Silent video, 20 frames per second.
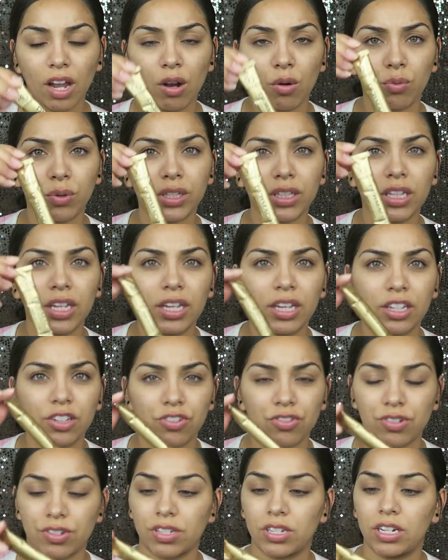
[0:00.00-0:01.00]
a really
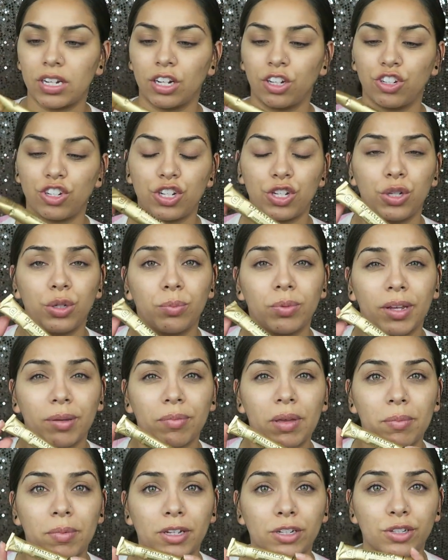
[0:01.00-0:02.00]
interesting tube
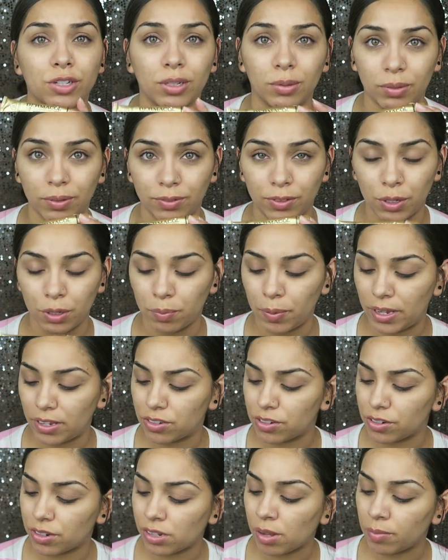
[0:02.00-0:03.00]
like maybe a tube of
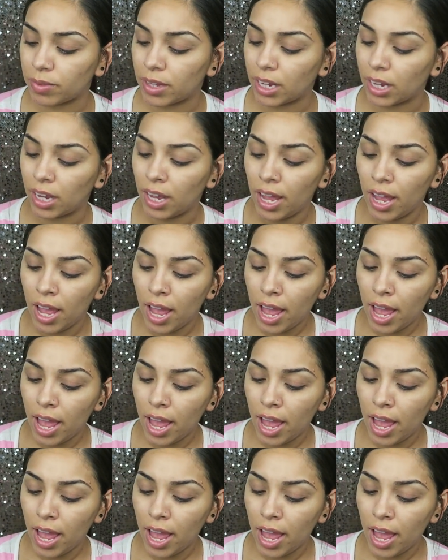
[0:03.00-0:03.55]
toothpaste or something